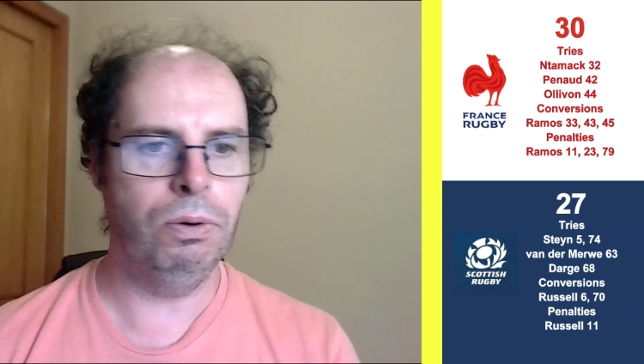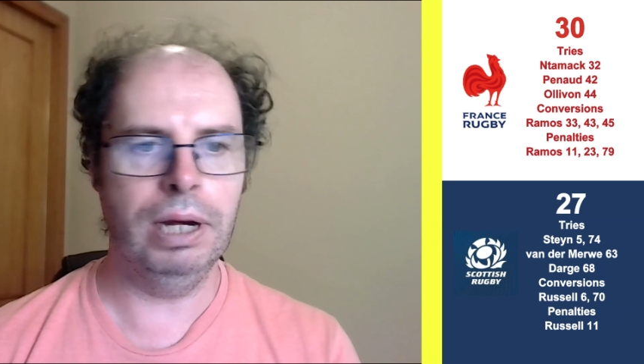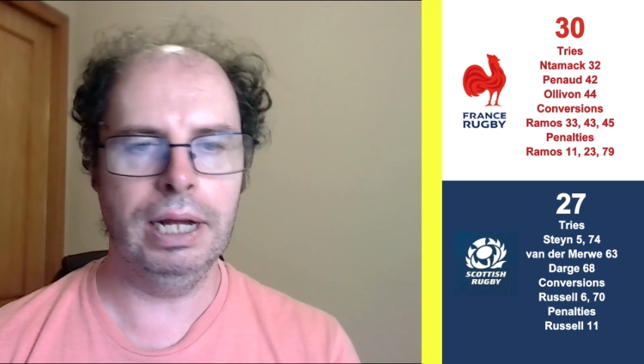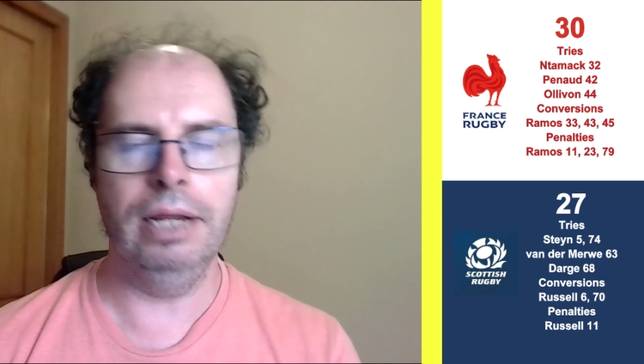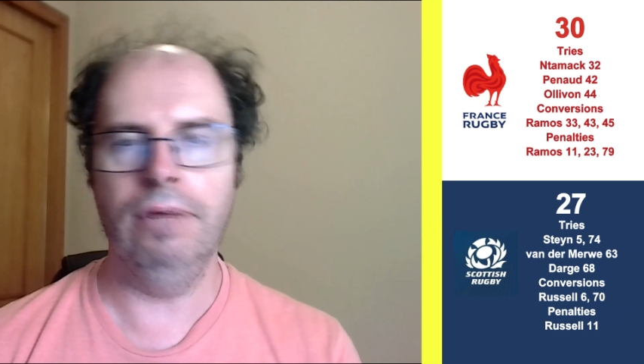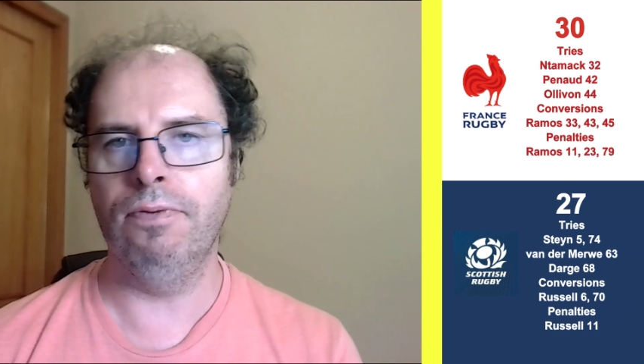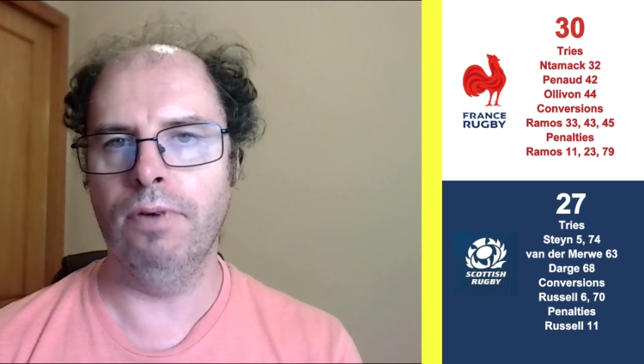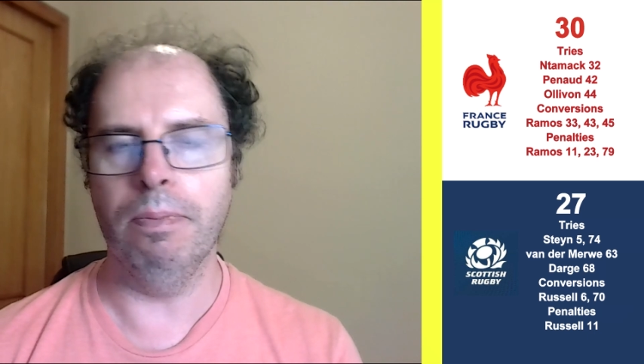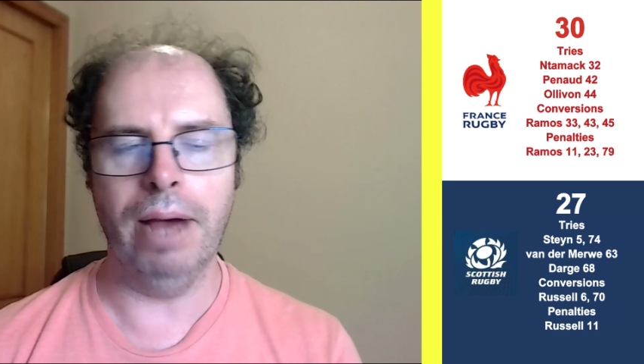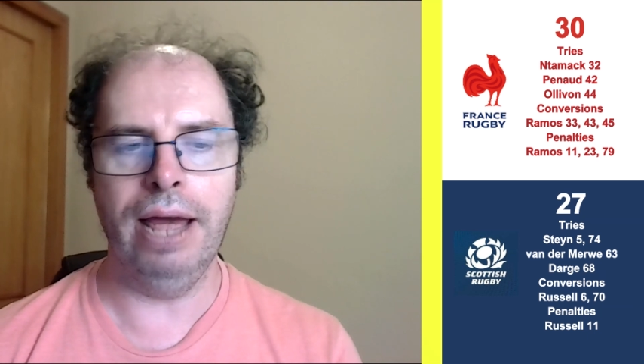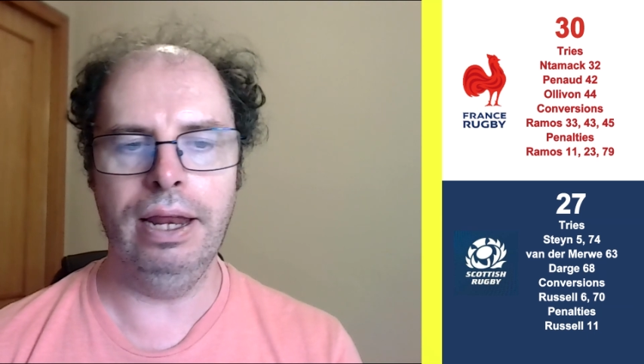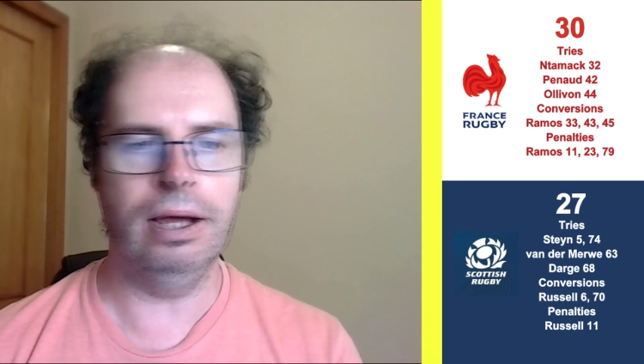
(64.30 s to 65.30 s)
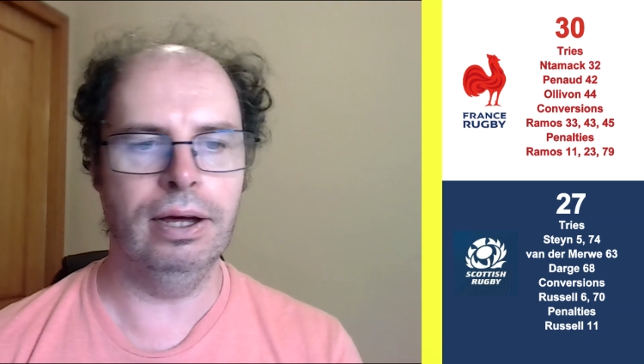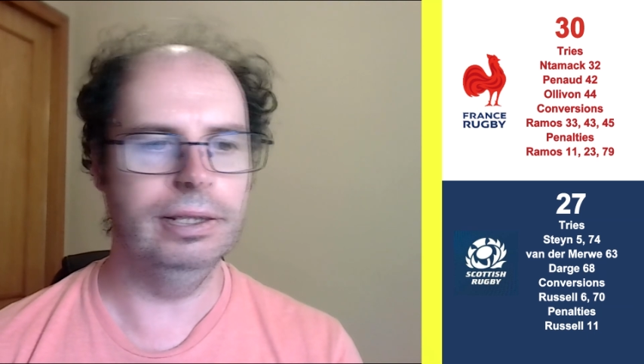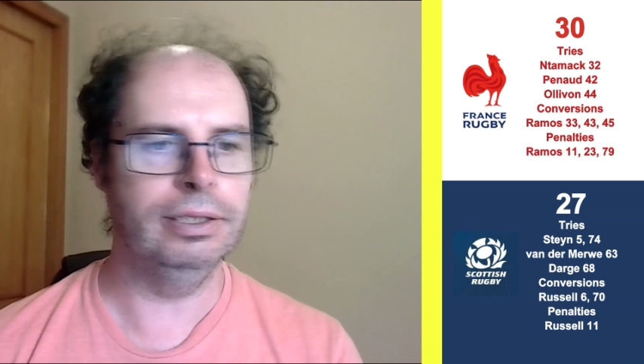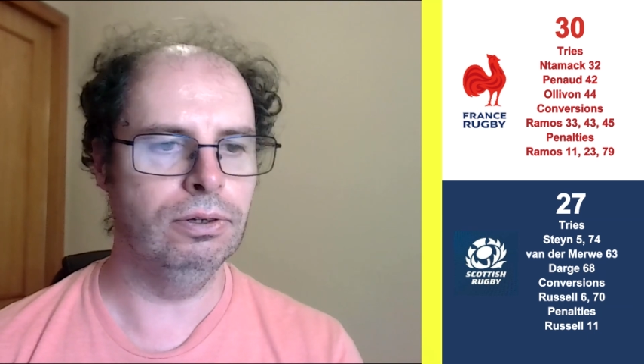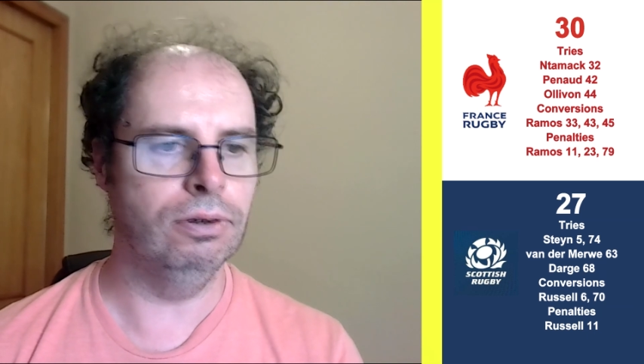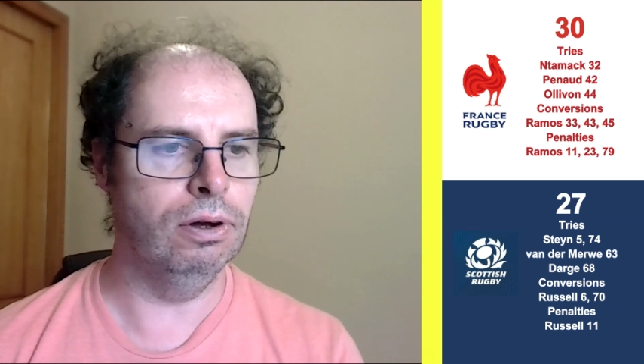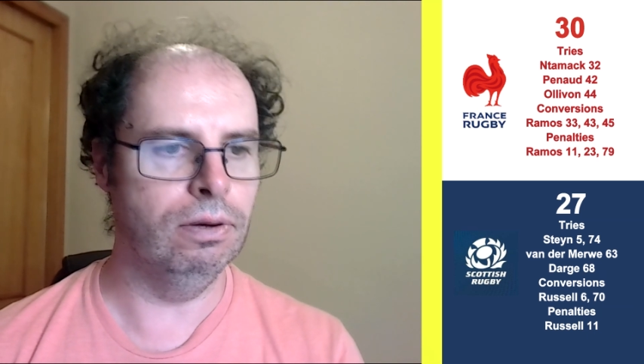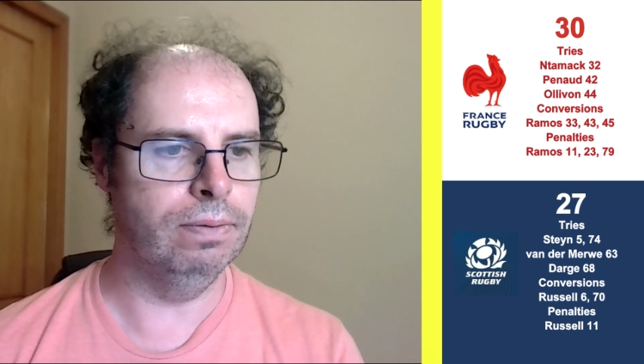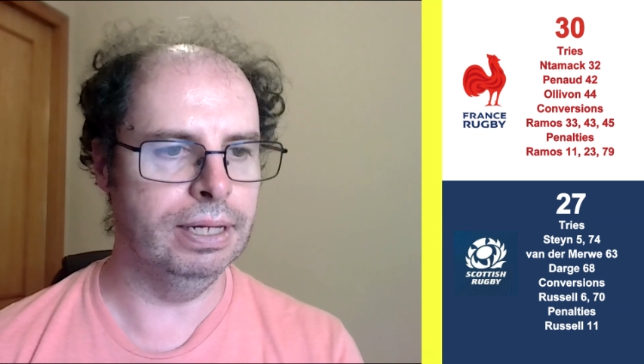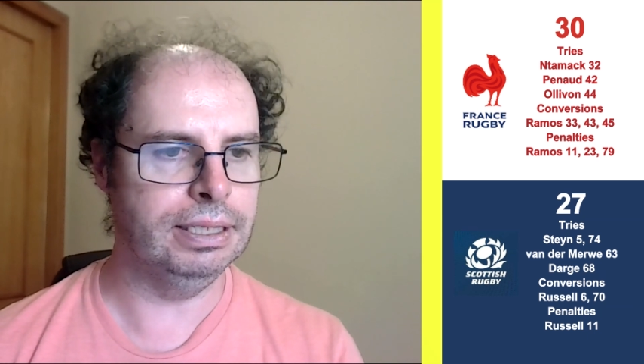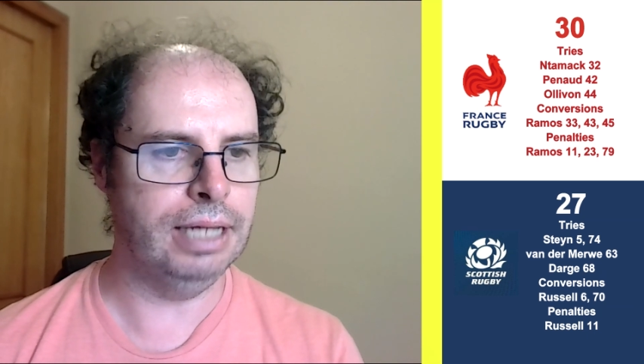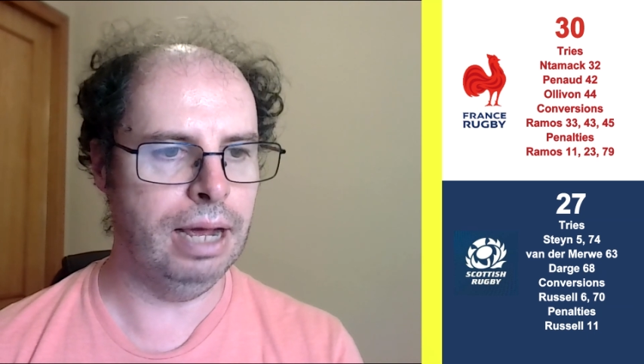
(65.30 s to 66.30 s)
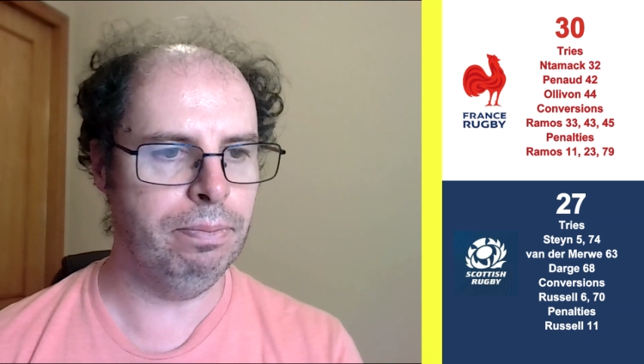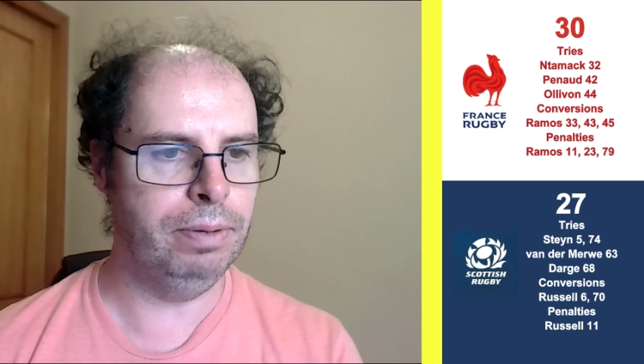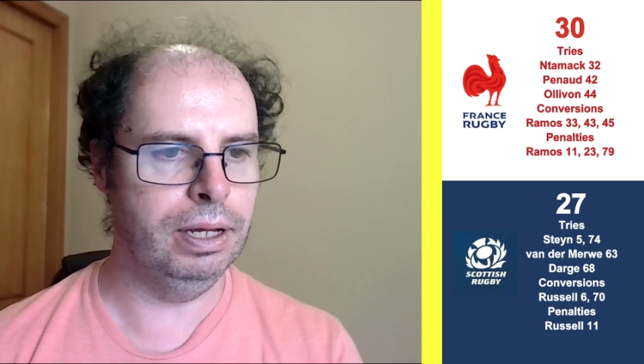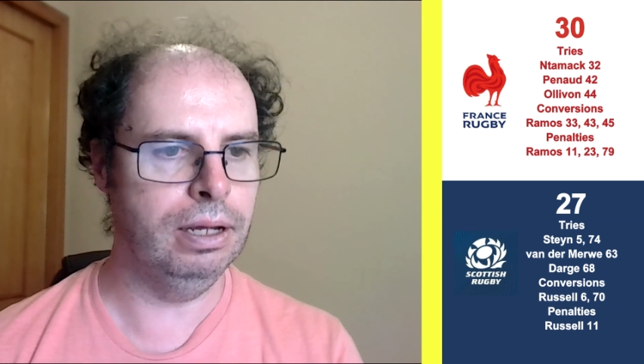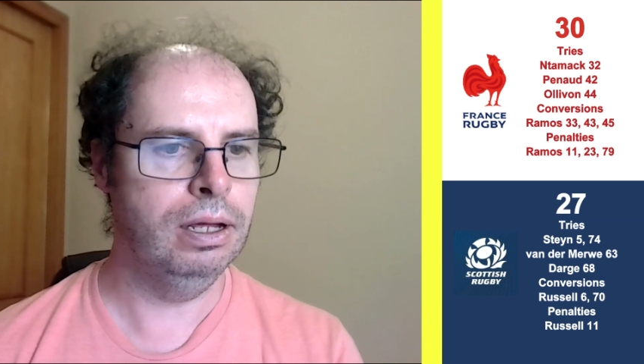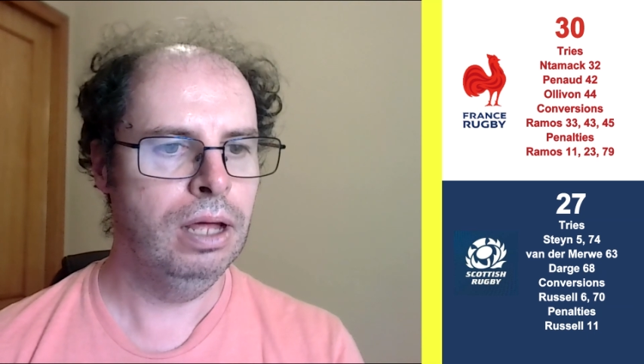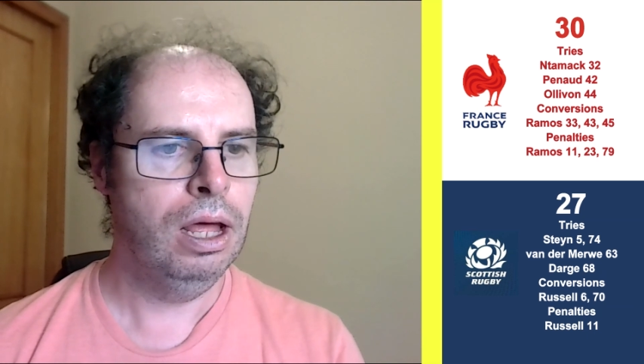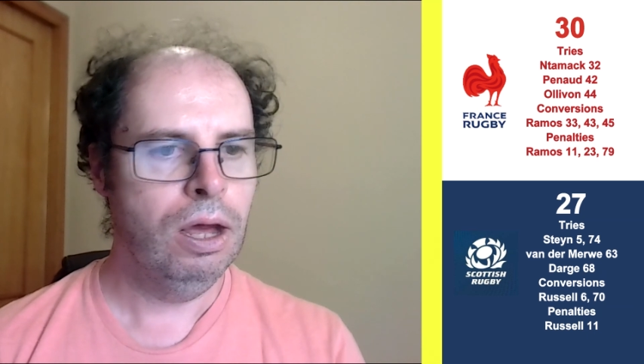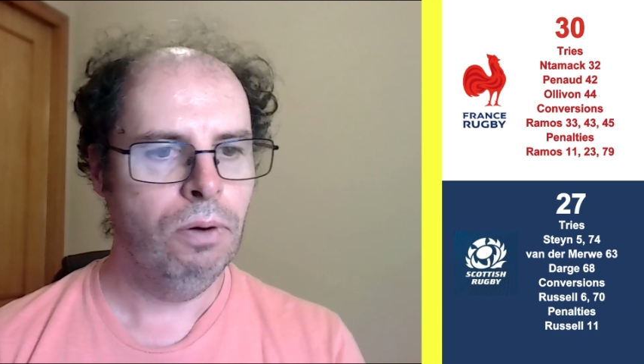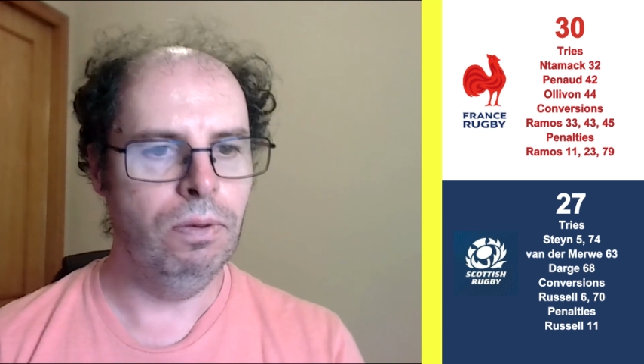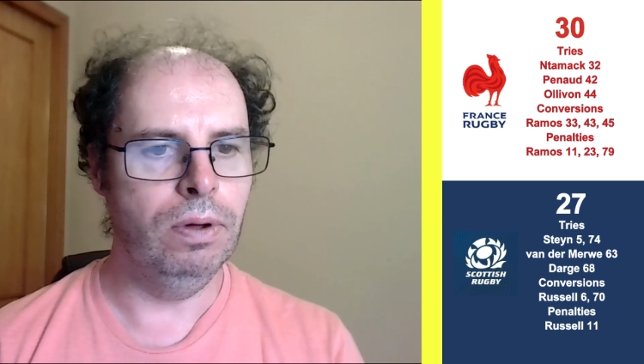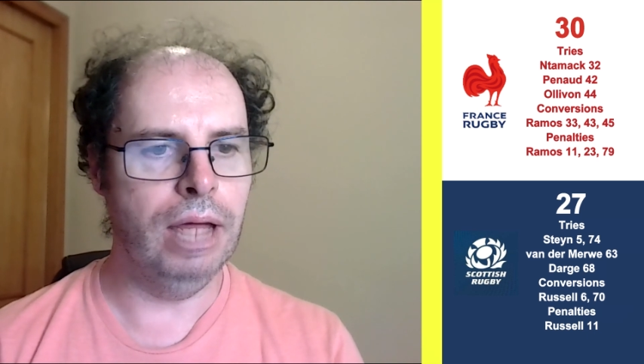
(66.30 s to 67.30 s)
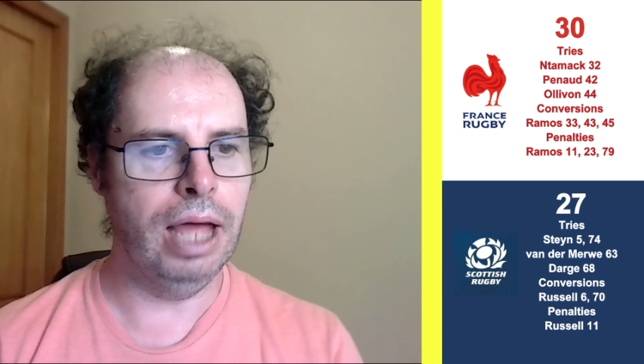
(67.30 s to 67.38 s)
you know, quickly from any kind of turnover that's happening.